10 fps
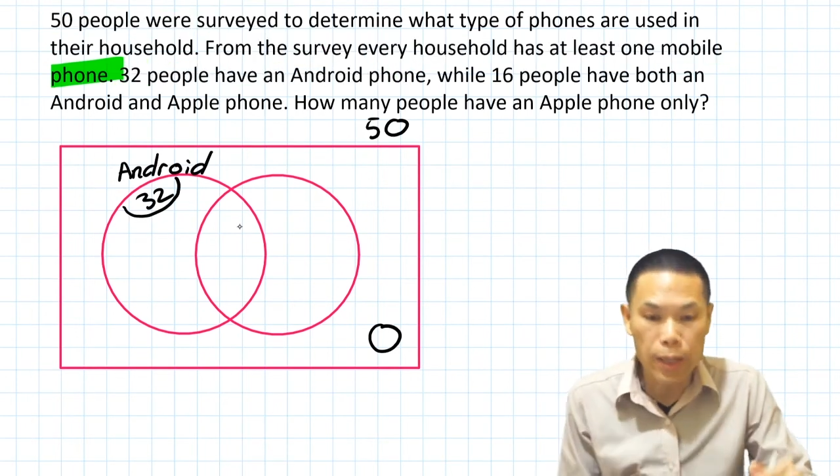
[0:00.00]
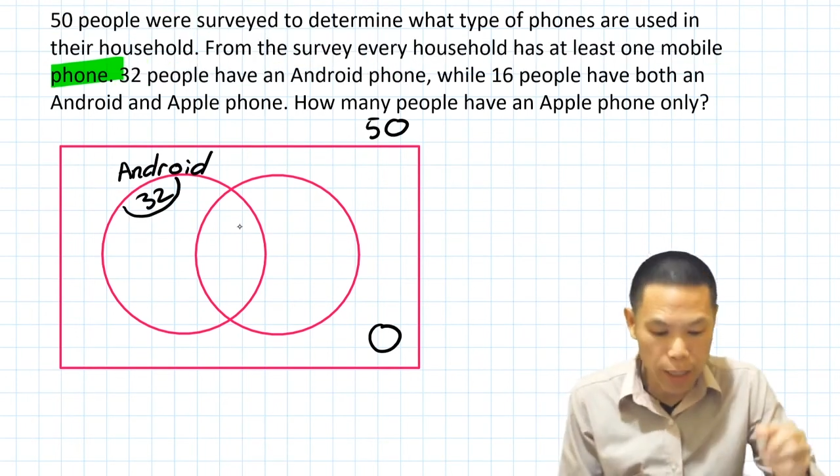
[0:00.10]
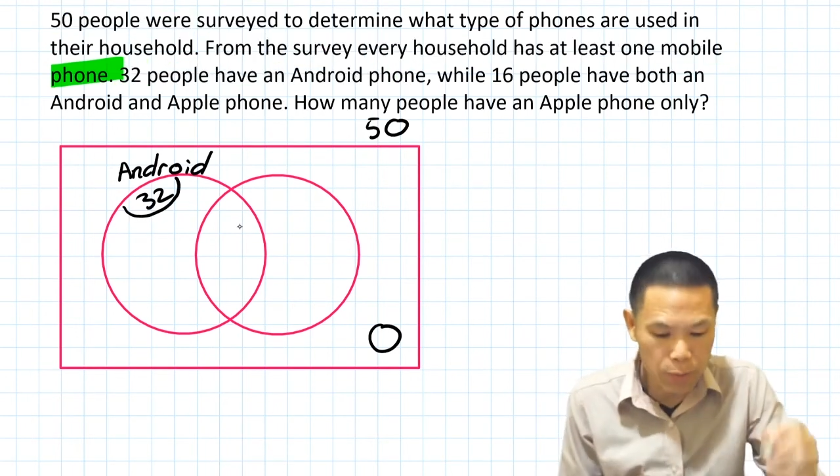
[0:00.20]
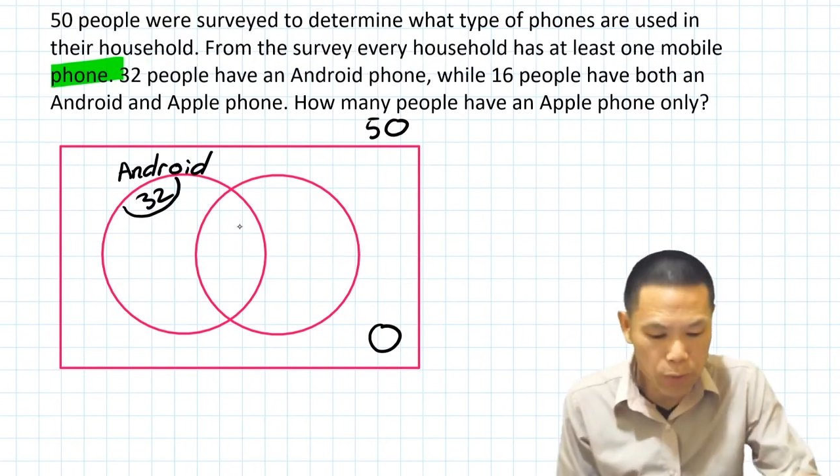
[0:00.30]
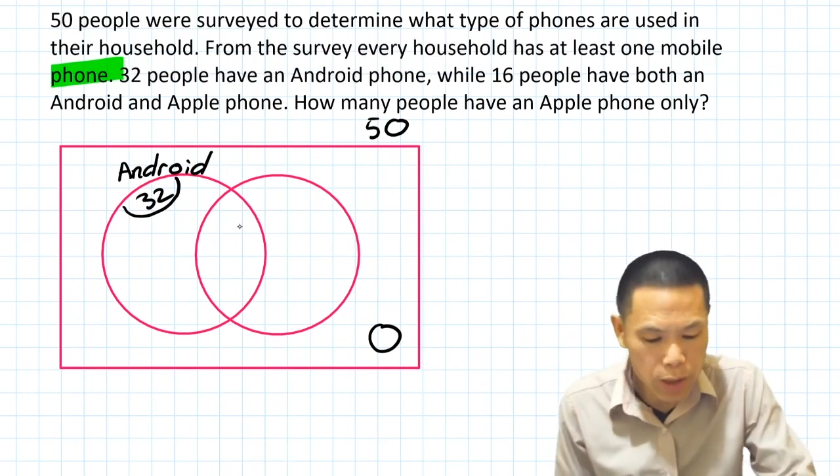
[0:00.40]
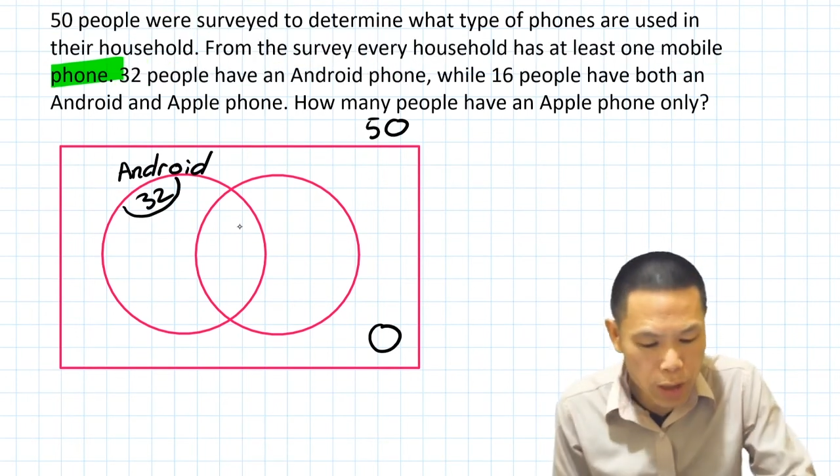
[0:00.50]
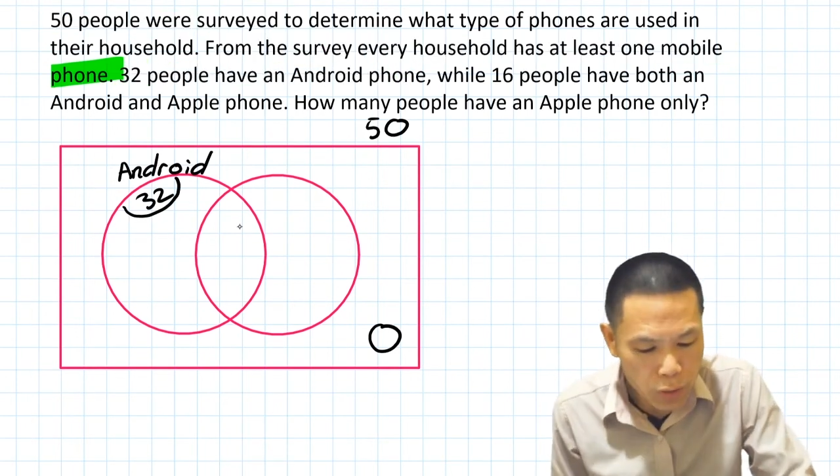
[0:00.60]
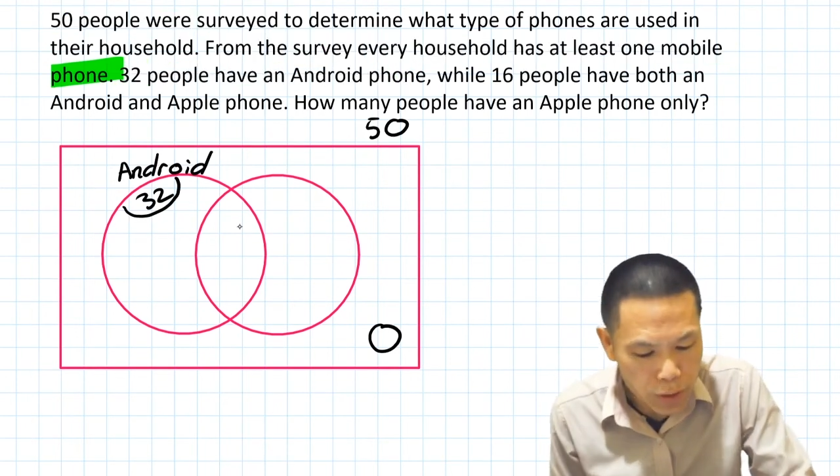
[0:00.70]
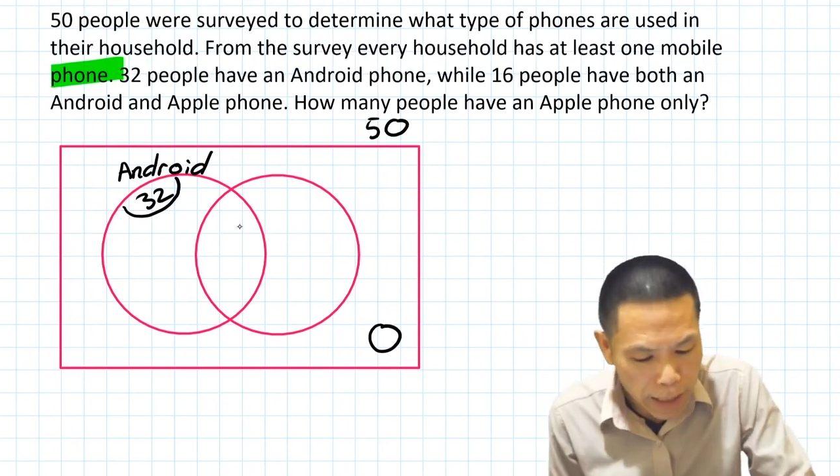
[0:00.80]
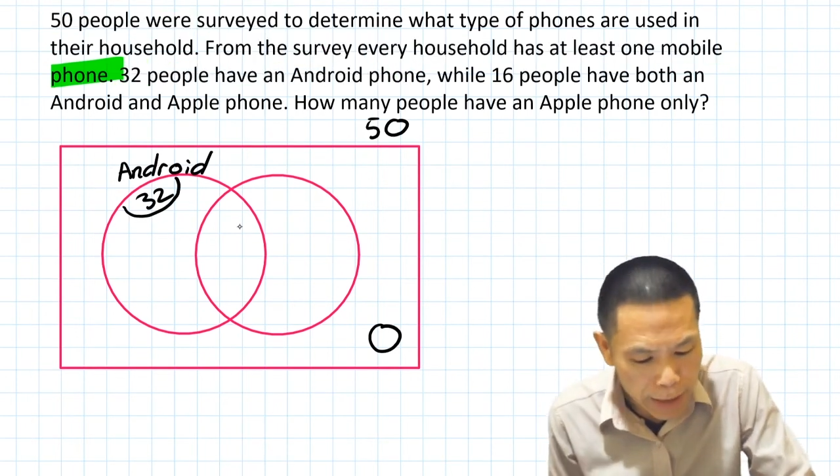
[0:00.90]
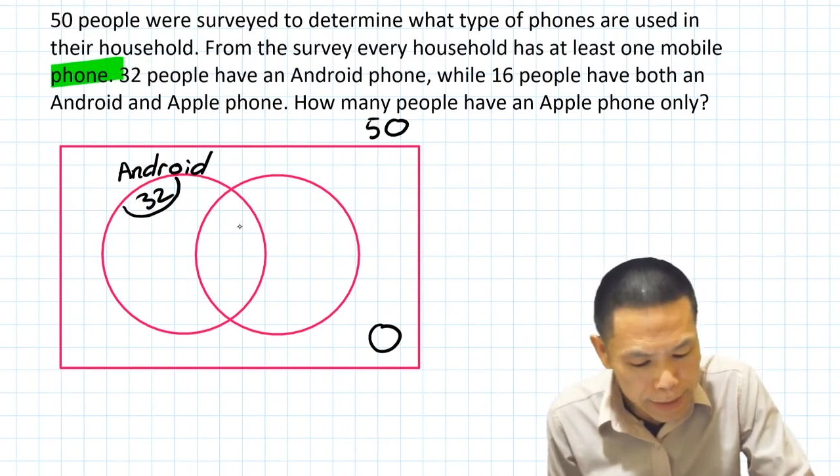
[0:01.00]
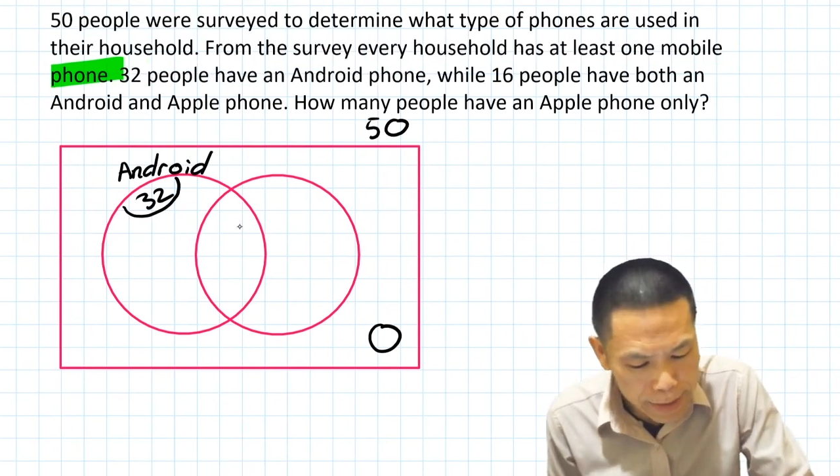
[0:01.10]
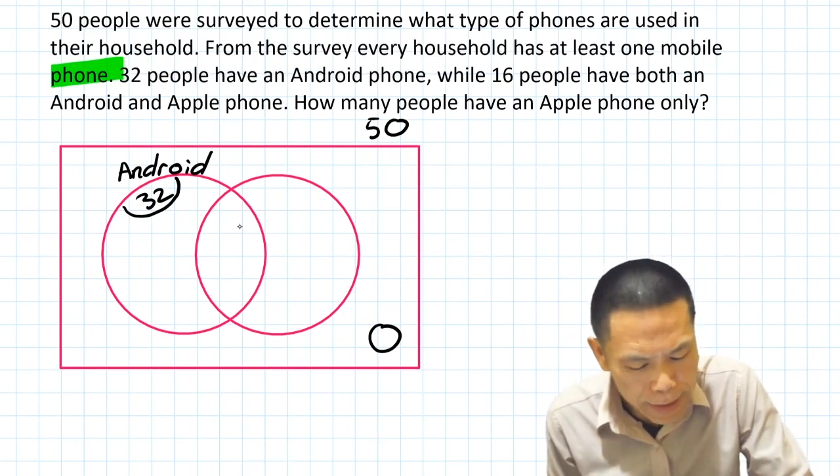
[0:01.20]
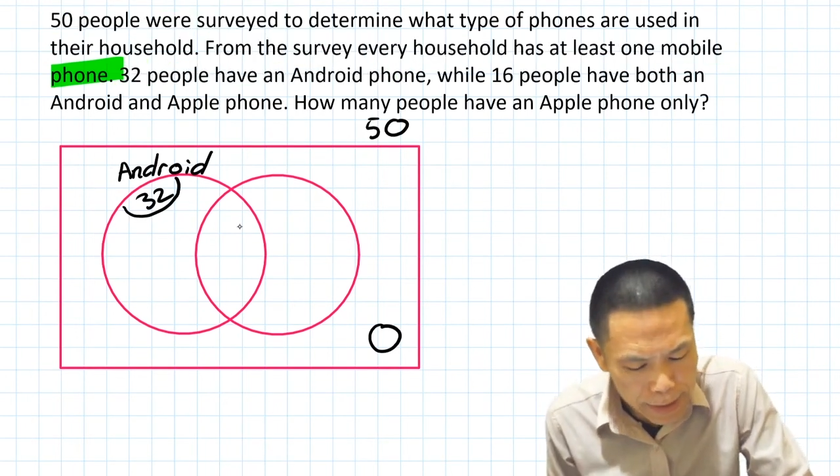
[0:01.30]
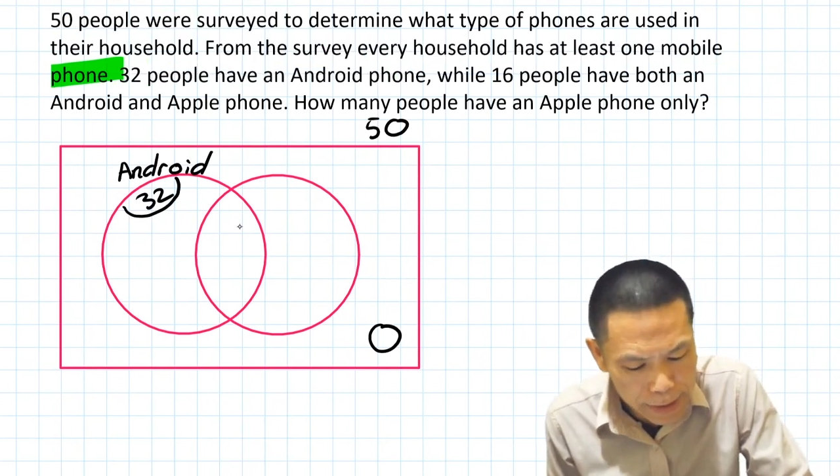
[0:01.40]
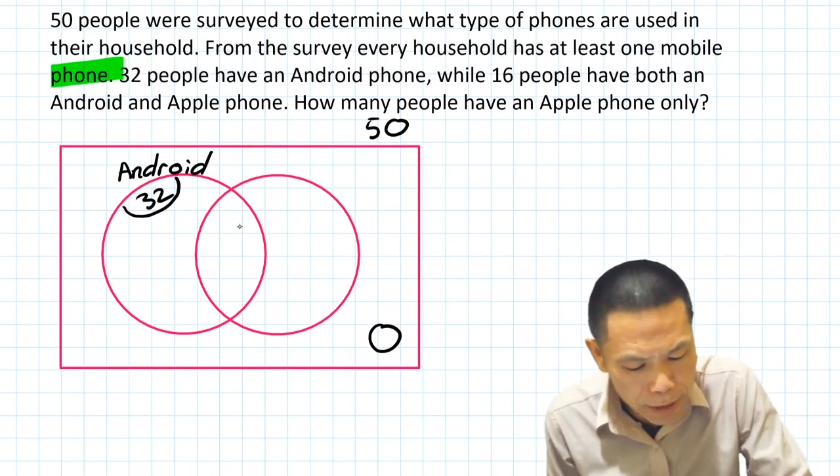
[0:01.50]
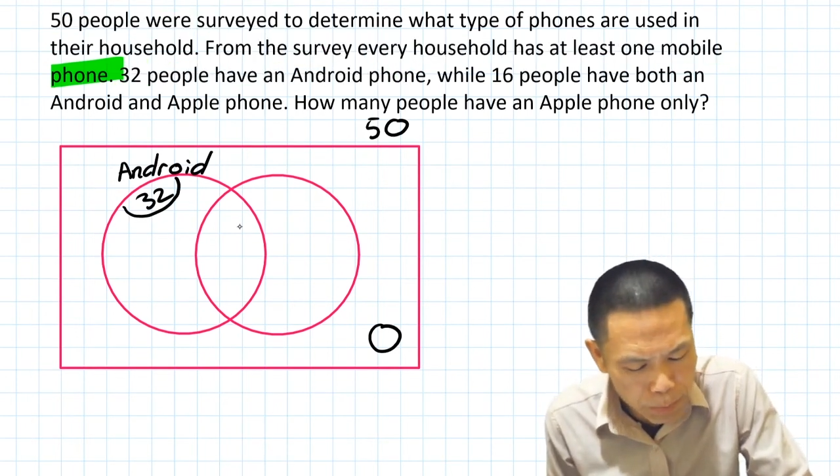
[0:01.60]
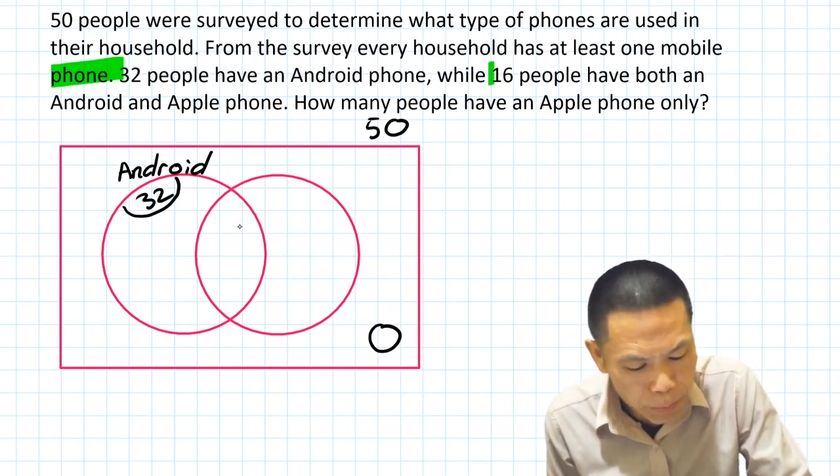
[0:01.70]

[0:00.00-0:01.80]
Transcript: And we know that 16